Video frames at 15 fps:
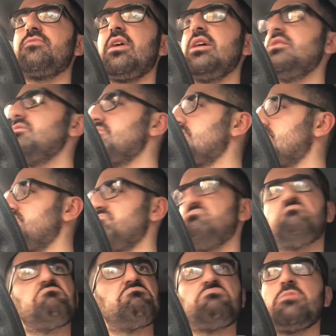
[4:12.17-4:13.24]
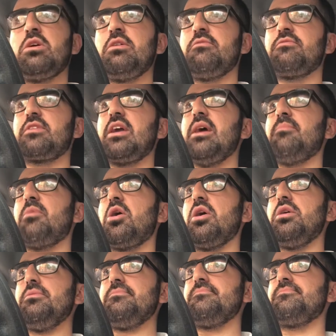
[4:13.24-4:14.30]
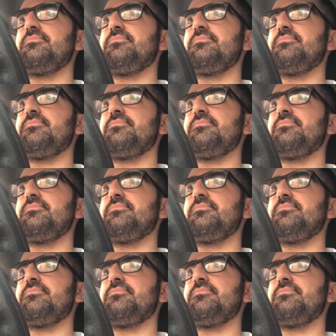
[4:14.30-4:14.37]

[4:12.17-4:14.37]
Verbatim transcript: van, forget about it.